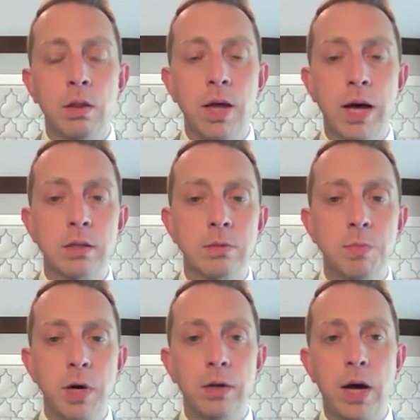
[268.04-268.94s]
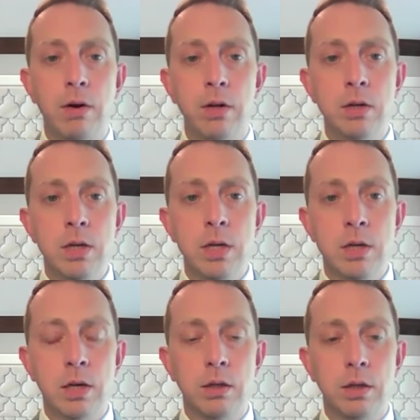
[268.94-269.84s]
That's spelled out in
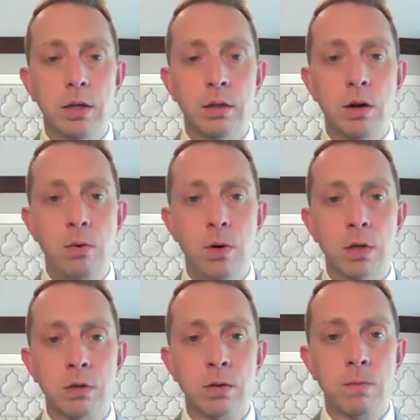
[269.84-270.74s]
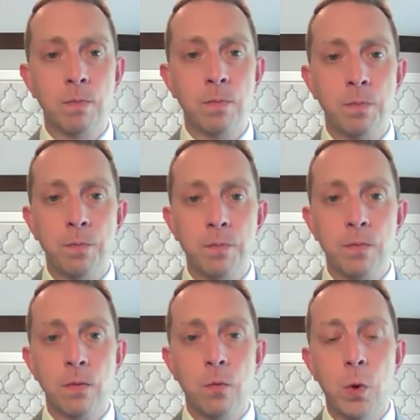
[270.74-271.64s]
detail in the notice.
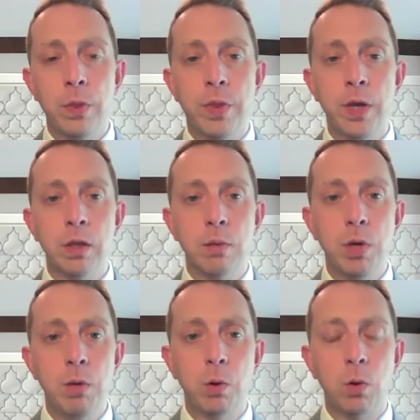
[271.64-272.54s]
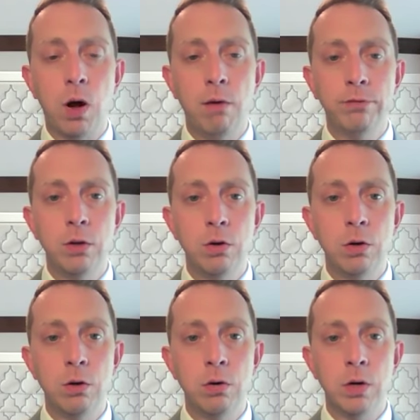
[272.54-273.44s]
One thing that people often
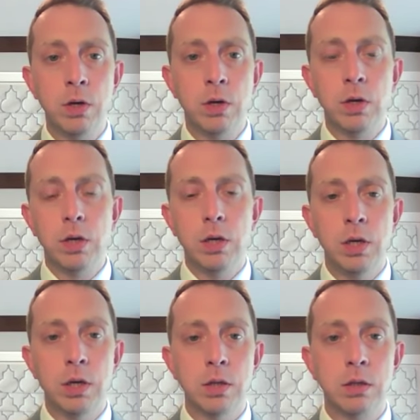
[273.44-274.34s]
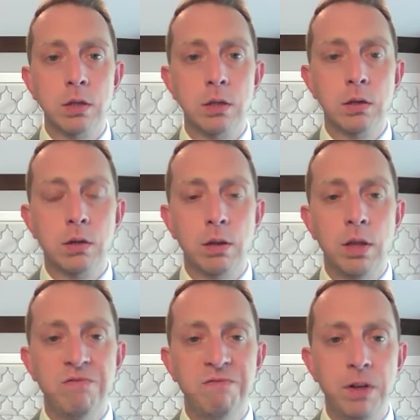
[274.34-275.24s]
do is
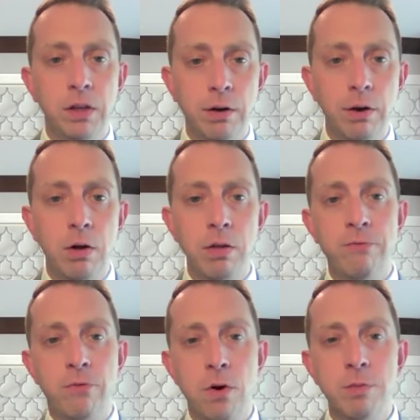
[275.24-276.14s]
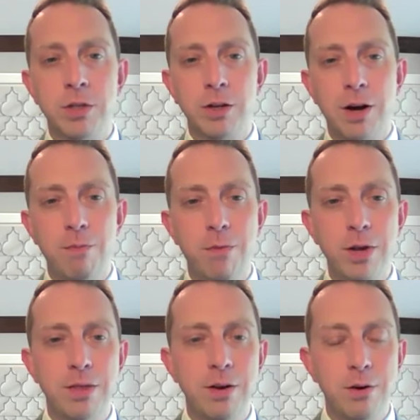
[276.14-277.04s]
they fill out all the forms that come
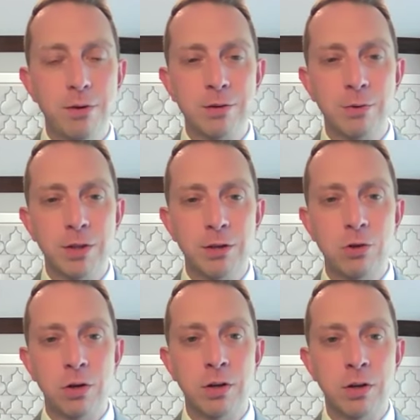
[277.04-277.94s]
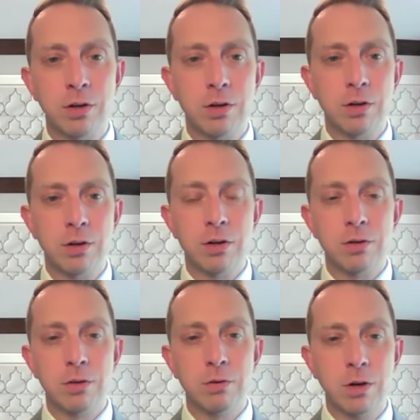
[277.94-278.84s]
with the notice when they shouldn't.
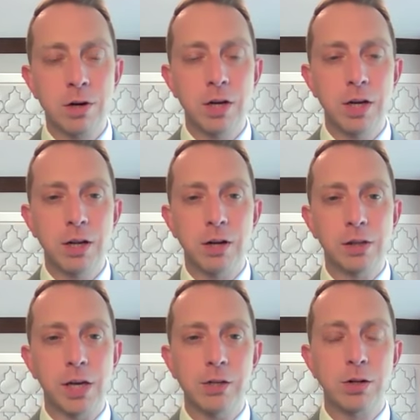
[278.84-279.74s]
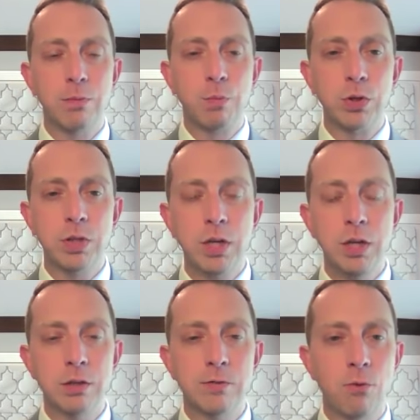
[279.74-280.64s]
So you're going to get an election of
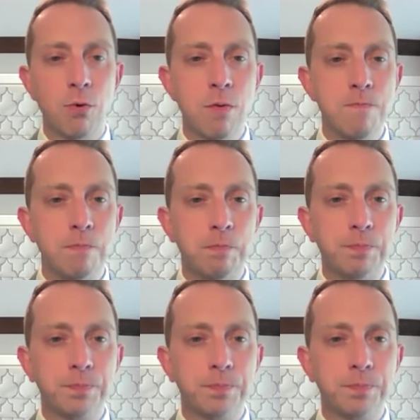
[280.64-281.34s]
proceedings form,